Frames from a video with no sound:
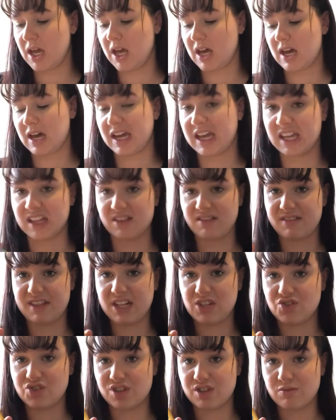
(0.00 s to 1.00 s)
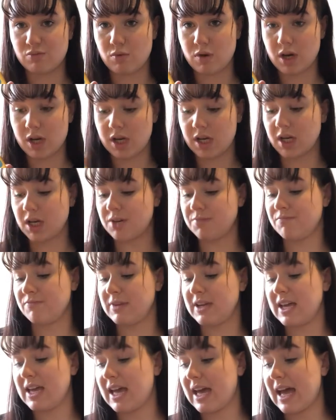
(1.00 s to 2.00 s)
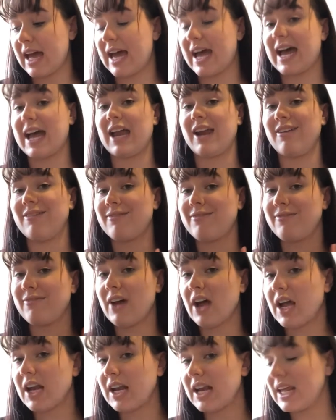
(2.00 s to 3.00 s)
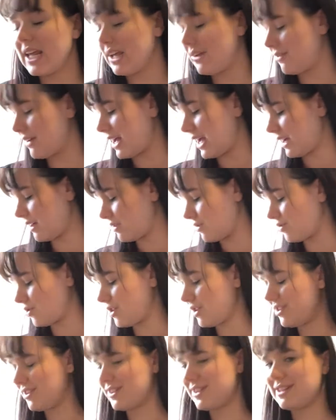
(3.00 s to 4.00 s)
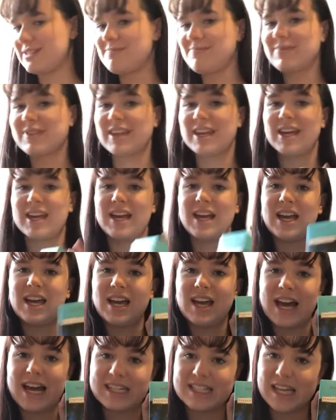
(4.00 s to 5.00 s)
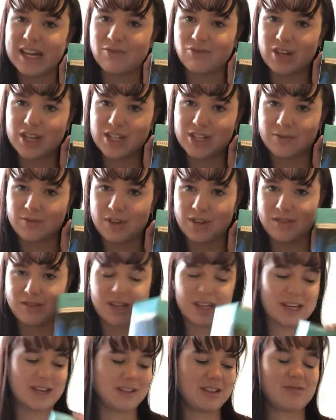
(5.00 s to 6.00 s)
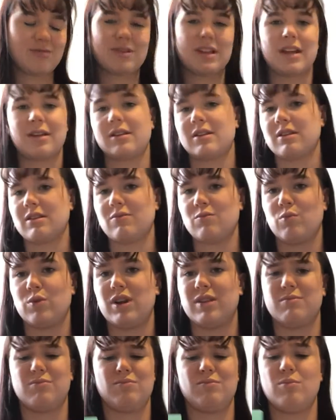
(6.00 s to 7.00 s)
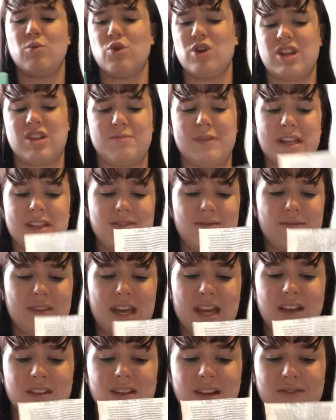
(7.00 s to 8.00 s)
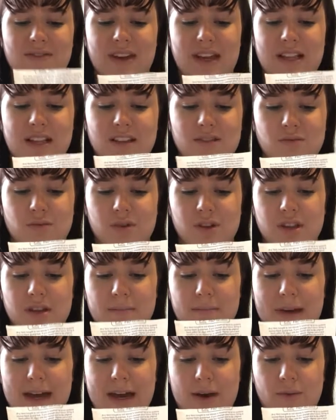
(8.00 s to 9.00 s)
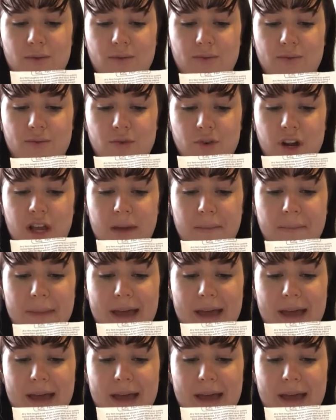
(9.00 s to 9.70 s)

I get the citrus one. And finally, for extras, I had to get a reed diffuser. Now, this was like one of the more expensive things. I think this was about £3